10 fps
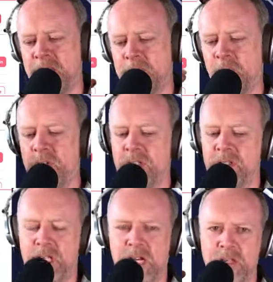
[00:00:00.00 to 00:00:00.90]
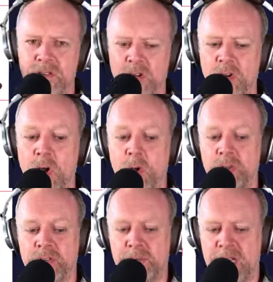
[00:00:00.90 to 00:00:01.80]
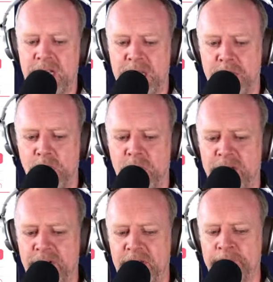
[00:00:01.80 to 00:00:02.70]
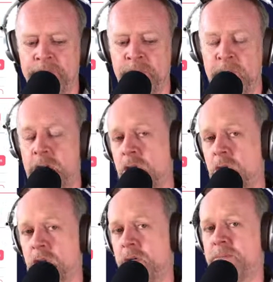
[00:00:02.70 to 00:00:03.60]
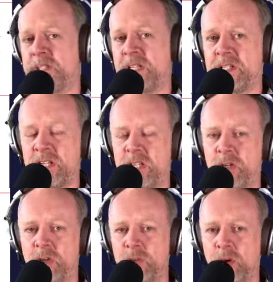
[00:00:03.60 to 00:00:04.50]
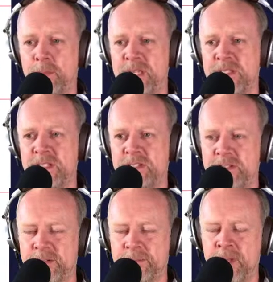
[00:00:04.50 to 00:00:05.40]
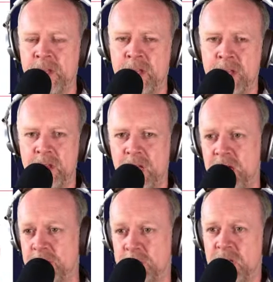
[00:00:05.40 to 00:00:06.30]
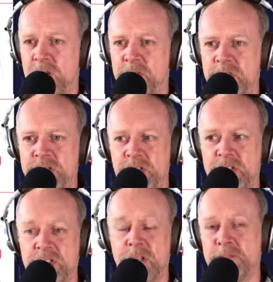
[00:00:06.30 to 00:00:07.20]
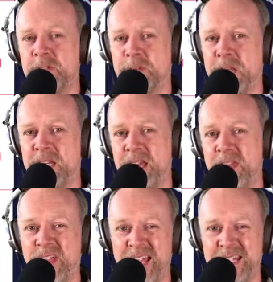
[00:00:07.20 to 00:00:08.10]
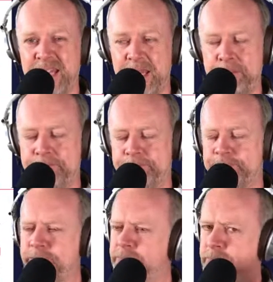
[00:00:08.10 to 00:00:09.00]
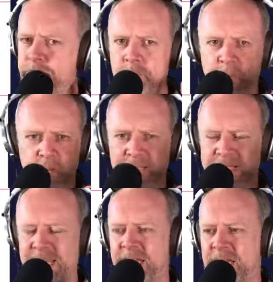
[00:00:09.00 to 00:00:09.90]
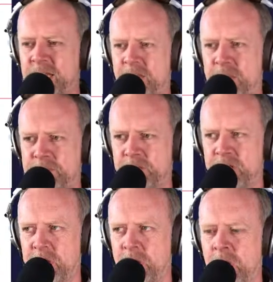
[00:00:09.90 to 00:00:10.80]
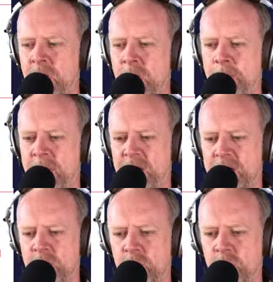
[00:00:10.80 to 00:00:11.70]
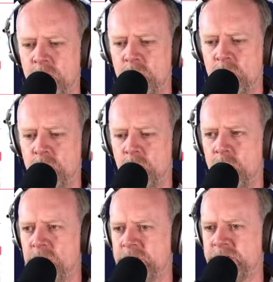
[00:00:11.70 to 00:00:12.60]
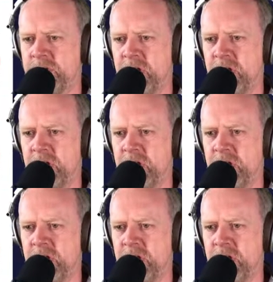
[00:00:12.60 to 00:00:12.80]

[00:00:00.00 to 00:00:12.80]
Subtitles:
name, or you've got an old domain name or whatever, you could potentially call your business, this subdomain, that name. Entirely up to you. But what?